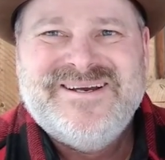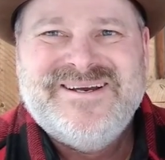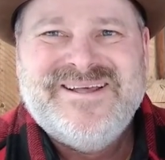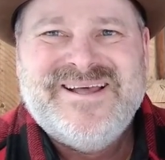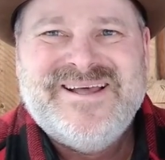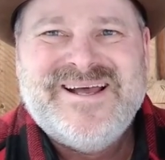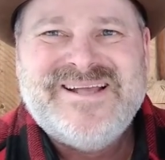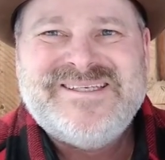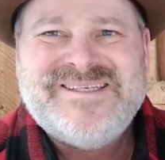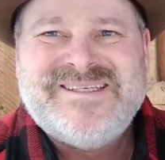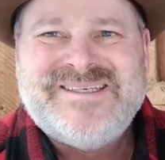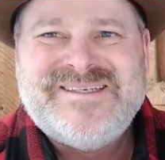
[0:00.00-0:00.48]

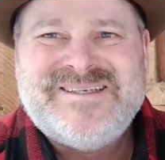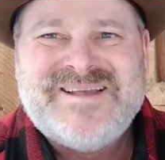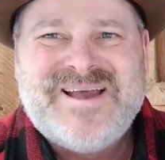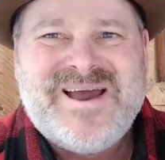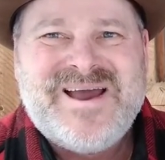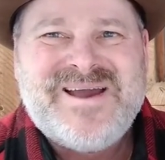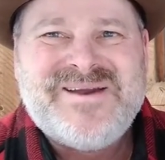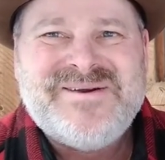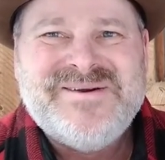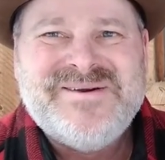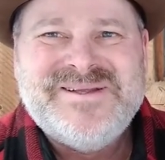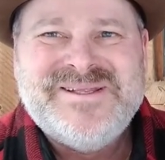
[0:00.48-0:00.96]
That's
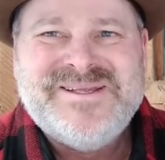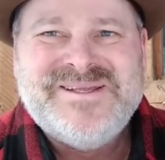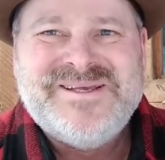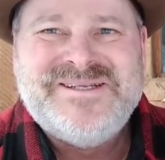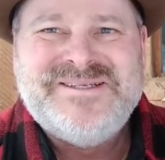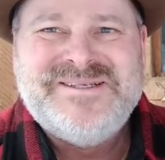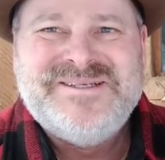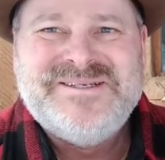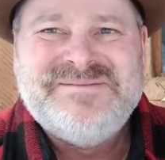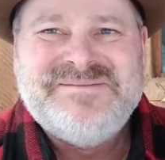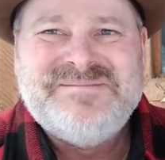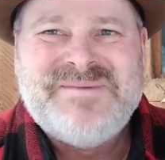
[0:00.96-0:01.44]

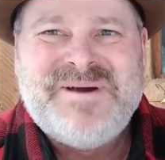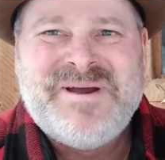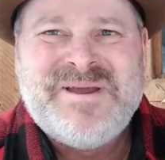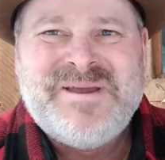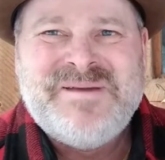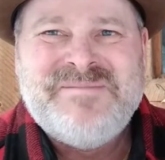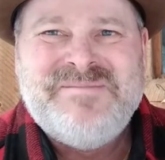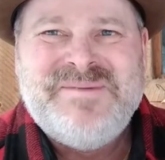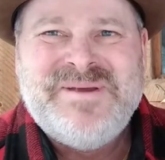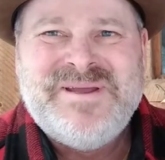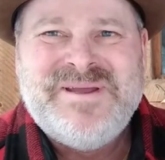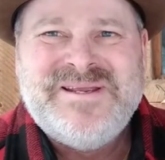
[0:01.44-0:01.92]
sacrilege in my
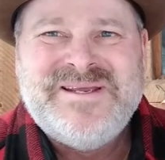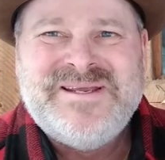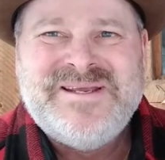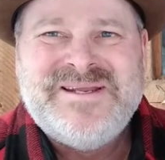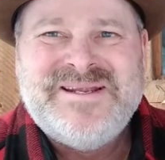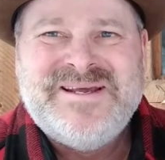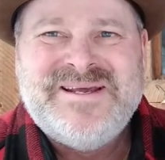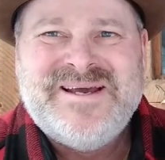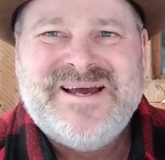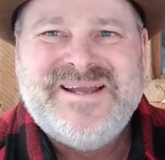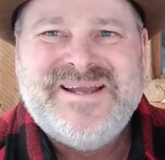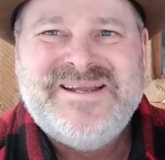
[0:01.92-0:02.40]

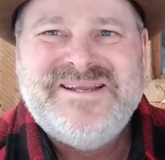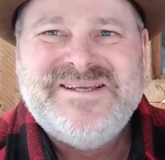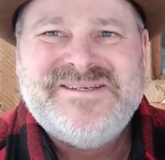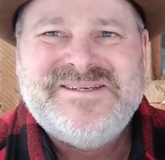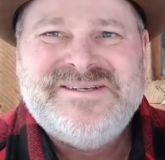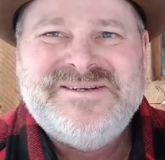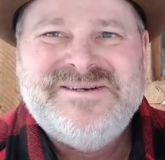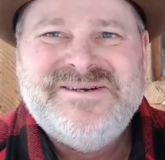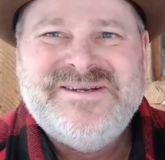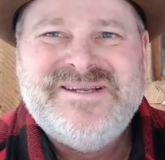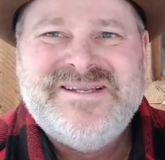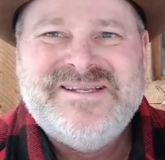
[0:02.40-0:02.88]
opinion. I
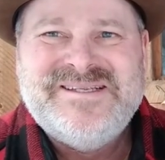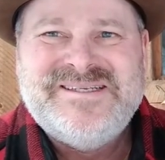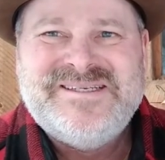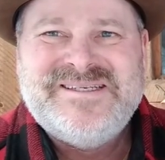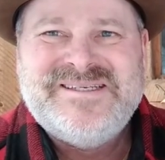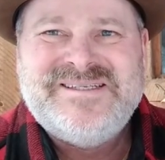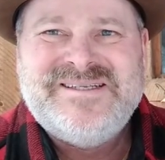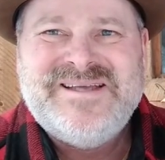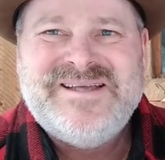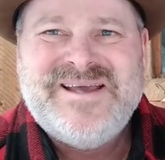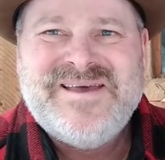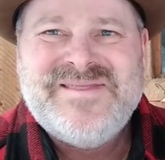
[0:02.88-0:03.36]
just couldn't
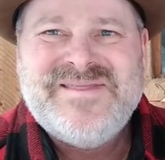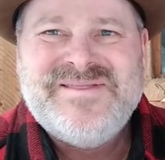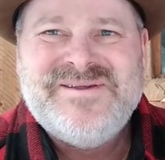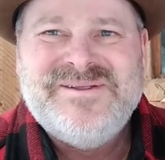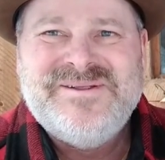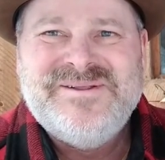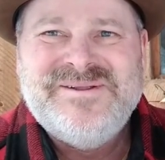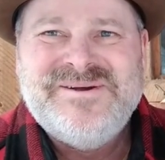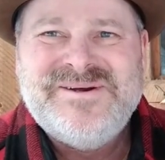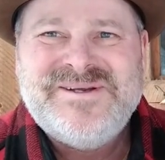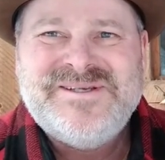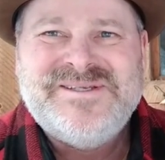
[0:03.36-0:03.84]
stand the
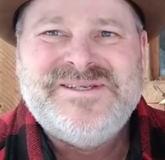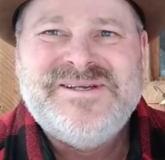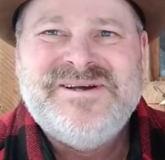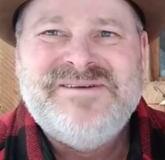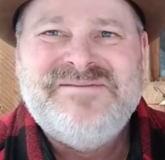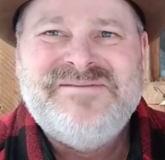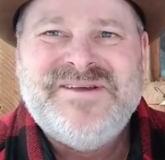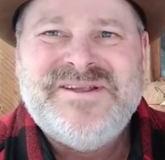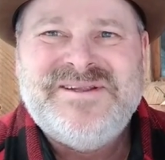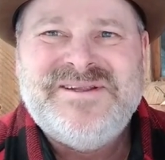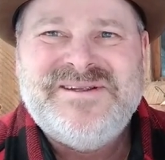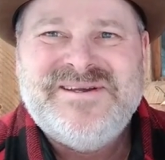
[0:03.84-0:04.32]
looks
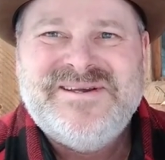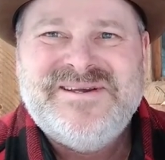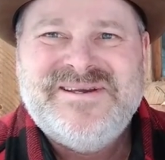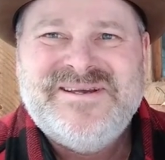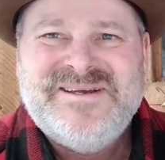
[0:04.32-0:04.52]
of it.